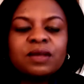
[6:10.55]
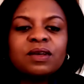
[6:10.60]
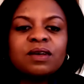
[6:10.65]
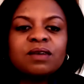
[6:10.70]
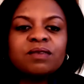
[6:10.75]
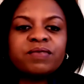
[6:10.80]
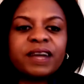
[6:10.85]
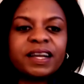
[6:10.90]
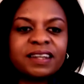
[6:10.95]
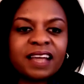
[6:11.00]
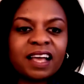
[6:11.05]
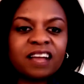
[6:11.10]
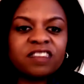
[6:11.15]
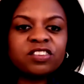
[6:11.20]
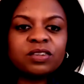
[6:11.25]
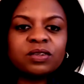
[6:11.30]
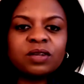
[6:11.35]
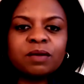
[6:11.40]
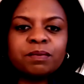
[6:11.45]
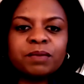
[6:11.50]

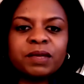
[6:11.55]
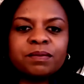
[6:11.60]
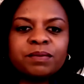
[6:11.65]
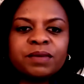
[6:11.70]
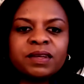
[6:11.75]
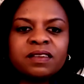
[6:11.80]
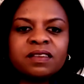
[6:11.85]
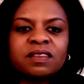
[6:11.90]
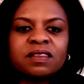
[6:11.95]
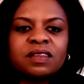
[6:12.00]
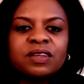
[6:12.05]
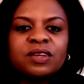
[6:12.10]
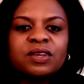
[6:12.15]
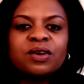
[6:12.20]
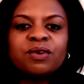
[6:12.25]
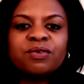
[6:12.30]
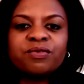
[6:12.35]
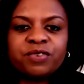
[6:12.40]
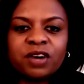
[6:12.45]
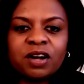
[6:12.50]
financial commitments,
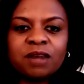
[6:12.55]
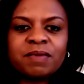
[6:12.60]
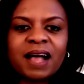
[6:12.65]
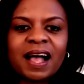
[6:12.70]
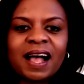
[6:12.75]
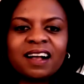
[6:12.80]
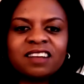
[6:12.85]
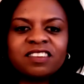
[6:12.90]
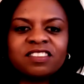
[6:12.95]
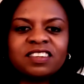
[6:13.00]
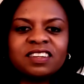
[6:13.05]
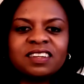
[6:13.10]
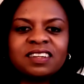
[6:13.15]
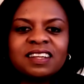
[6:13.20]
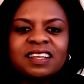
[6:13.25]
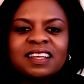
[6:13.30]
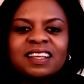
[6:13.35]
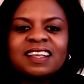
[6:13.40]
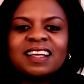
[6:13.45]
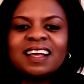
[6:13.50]
firm
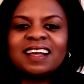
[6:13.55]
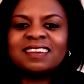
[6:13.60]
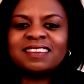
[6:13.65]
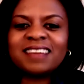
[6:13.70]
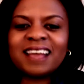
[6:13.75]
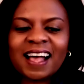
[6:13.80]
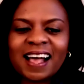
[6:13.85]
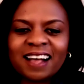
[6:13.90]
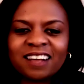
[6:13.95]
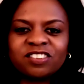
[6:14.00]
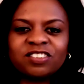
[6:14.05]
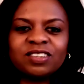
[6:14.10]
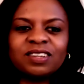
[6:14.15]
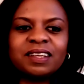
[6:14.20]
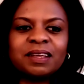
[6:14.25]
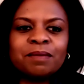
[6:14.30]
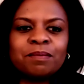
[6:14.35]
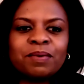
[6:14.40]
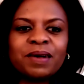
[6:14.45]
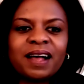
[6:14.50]
action, and actual
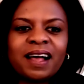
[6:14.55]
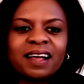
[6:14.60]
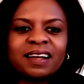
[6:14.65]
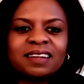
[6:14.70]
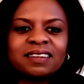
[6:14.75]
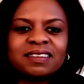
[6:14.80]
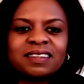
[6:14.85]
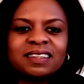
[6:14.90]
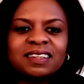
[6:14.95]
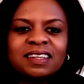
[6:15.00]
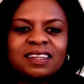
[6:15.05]
impact.